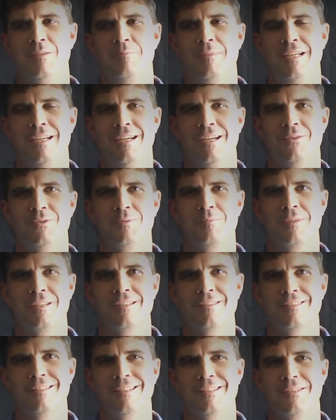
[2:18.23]
held back was
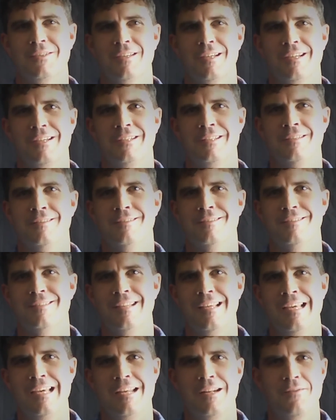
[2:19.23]
because I couldn't
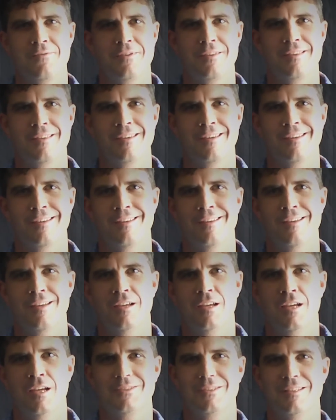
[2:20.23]
understand everything.
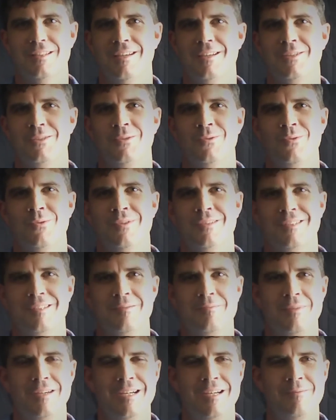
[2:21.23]
There's a lot of
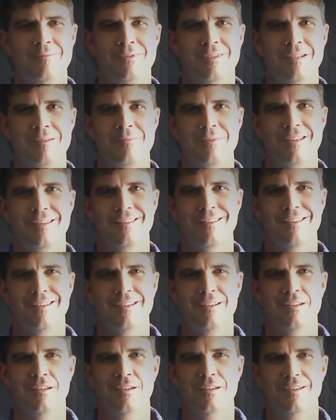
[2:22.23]
stories in the Bible. I mean,
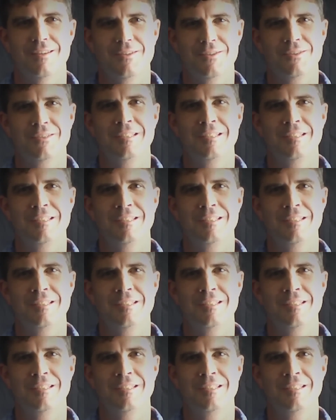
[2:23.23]
it